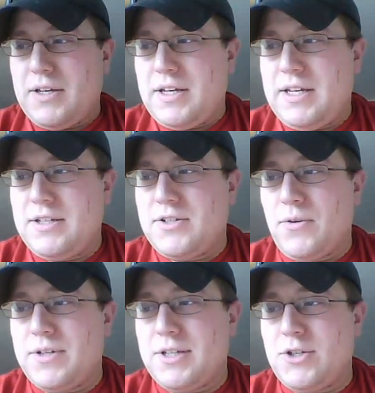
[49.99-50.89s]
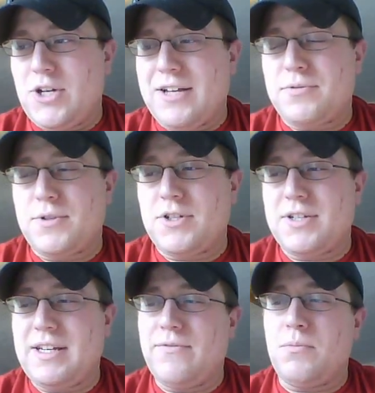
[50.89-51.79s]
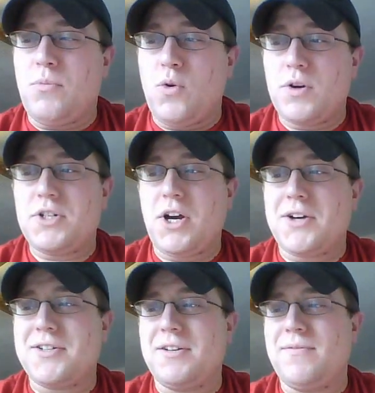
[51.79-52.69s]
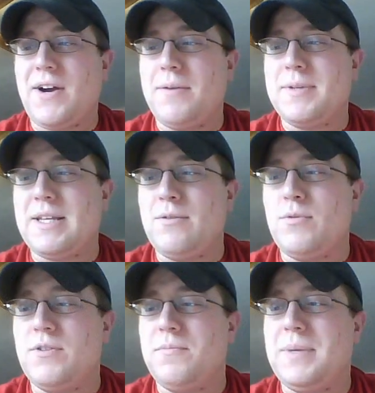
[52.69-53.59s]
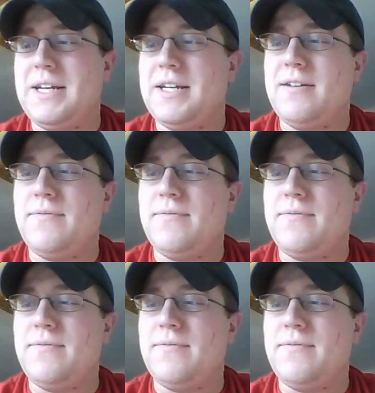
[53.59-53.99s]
he's going to the Jets, which is an even more toxic environment than he would have been in